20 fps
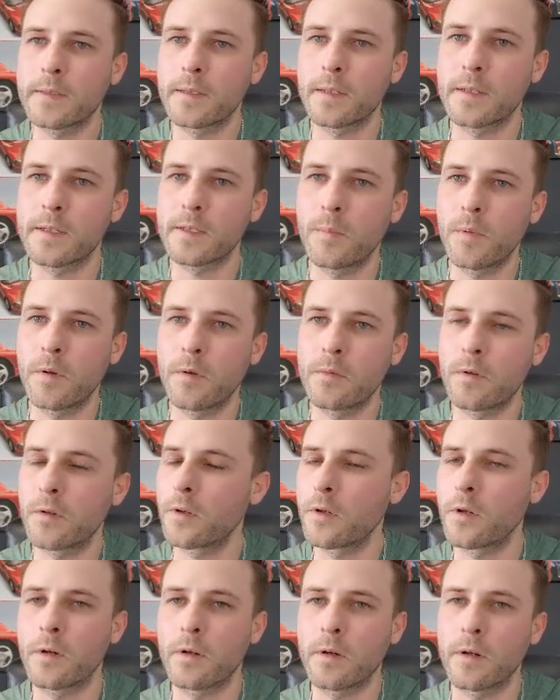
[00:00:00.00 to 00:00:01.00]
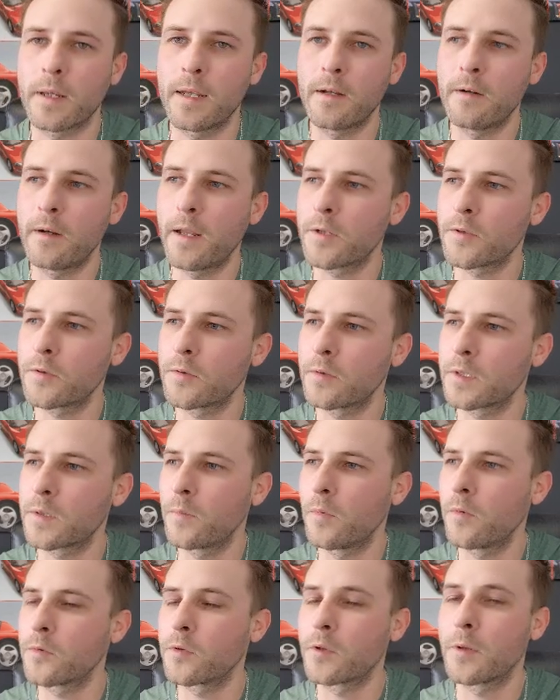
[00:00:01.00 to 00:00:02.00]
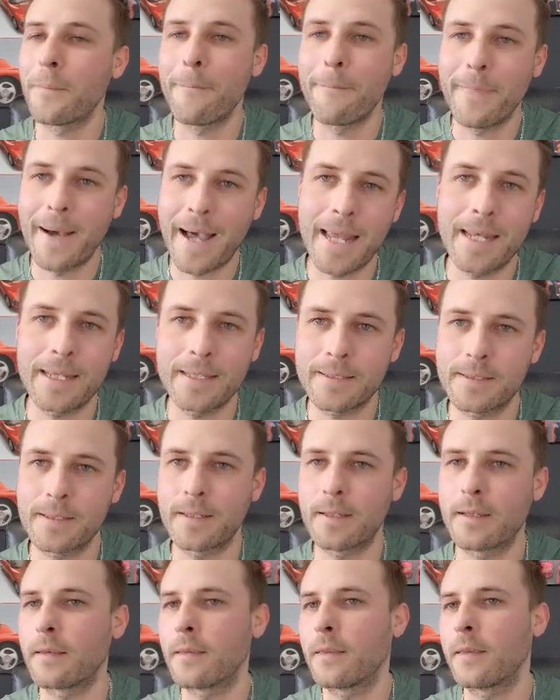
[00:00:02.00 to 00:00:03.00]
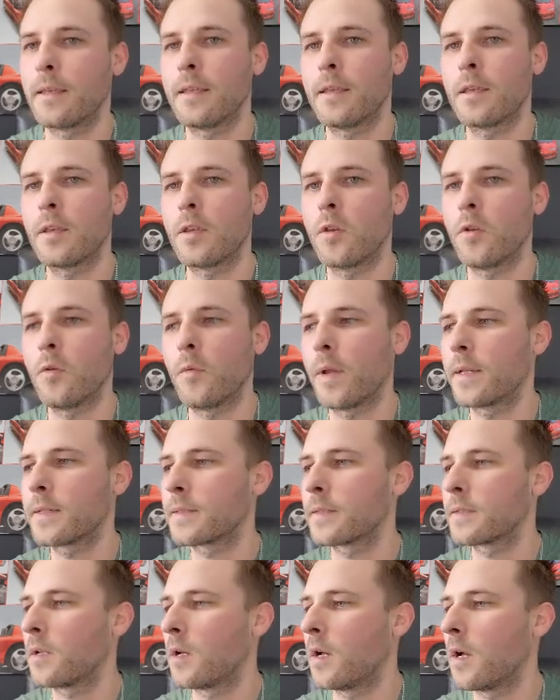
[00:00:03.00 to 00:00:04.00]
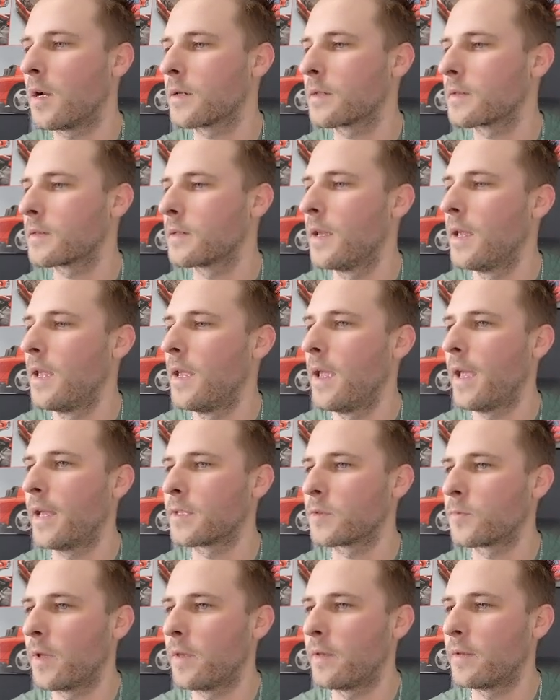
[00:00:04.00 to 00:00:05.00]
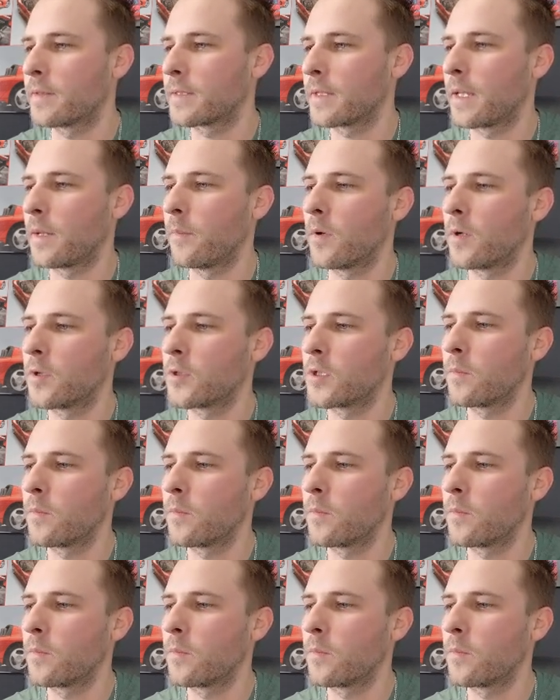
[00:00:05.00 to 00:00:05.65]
exposure, or your international exposure minusing the U.S. stocks, as well as emerging